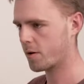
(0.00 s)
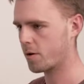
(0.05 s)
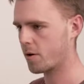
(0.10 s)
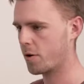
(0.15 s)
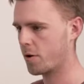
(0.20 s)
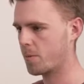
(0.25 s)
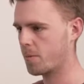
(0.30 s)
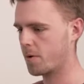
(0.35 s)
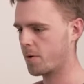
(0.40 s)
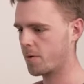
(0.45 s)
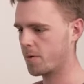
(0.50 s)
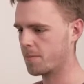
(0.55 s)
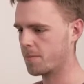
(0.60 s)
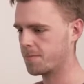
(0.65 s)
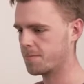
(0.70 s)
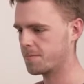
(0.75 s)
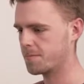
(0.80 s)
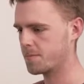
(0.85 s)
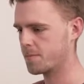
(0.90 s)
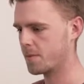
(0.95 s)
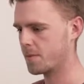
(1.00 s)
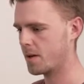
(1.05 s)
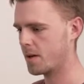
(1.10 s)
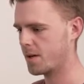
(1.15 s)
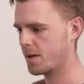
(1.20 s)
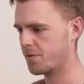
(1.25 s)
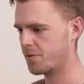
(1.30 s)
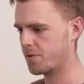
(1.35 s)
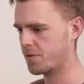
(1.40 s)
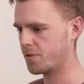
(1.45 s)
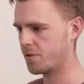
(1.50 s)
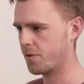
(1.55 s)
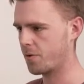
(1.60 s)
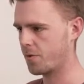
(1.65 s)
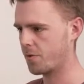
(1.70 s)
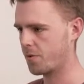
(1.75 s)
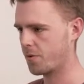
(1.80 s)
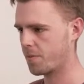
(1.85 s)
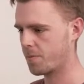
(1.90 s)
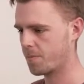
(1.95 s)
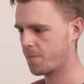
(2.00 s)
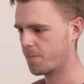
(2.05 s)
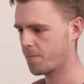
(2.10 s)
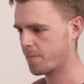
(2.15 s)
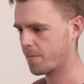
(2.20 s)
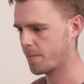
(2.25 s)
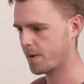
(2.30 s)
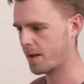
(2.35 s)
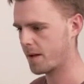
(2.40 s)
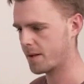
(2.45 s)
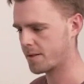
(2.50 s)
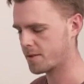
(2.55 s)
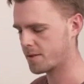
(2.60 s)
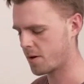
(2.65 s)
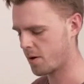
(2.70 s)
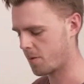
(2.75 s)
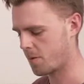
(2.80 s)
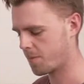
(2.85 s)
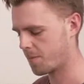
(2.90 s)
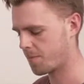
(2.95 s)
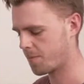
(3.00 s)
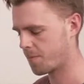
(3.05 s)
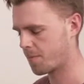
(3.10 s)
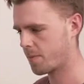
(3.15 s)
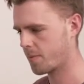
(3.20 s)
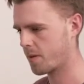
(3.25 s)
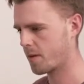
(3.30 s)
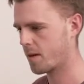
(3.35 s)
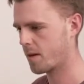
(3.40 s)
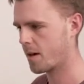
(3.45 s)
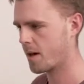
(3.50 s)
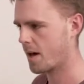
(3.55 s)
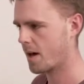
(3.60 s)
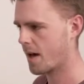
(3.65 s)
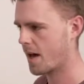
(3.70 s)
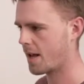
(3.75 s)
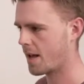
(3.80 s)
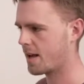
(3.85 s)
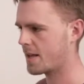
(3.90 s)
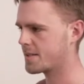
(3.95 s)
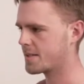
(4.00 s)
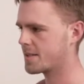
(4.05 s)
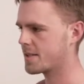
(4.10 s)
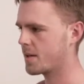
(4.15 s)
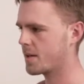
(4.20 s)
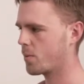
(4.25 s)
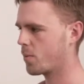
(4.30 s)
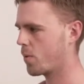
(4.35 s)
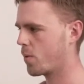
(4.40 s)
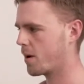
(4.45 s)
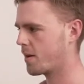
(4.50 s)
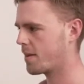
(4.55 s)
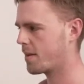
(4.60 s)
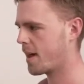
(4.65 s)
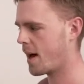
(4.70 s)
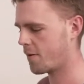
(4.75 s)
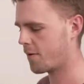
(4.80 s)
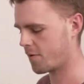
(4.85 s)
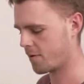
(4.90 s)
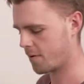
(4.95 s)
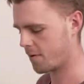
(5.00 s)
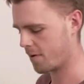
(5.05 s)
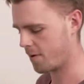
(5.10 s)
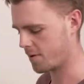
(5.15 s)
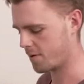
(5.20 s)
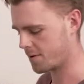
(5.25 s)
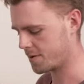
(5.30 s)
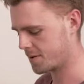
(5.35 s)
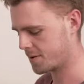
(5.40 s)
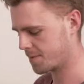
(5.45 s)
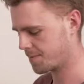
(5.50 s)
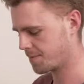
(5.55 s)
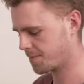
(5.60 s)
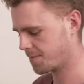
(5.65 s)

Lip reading: global introduce, like so. And let's see what that returns.